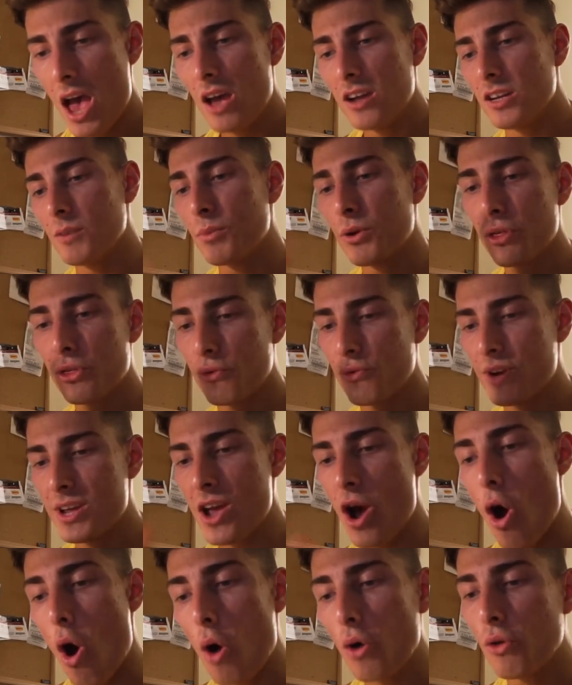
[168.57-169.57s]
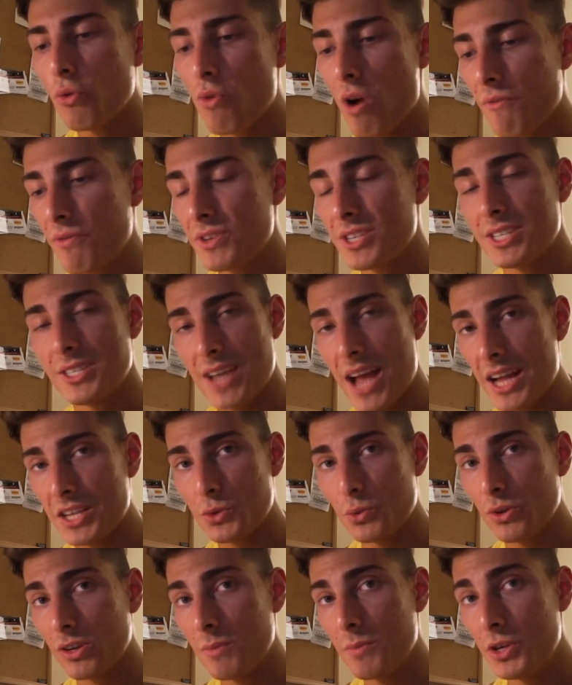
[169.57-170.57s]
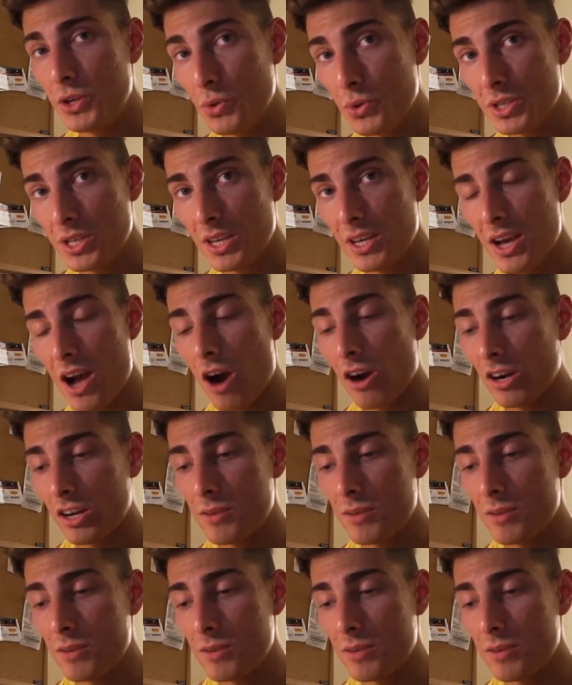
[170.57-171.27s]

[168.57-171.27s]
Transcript: Number three, all the reference stats we're gonna be using are